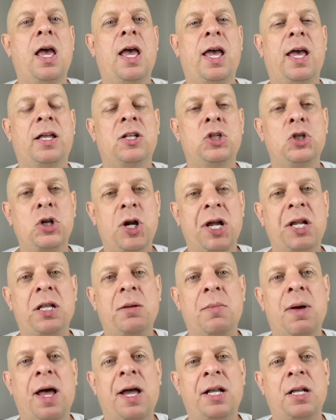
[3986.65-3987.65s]
and train the
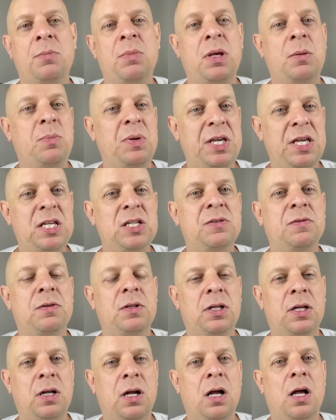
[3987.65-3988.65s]
mind to be peaceful
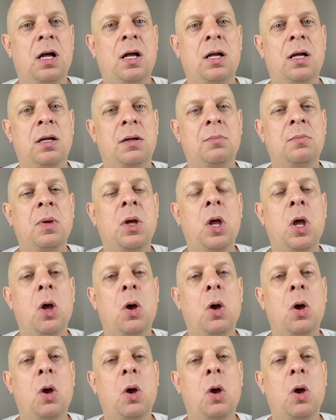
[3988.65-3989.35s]
and calm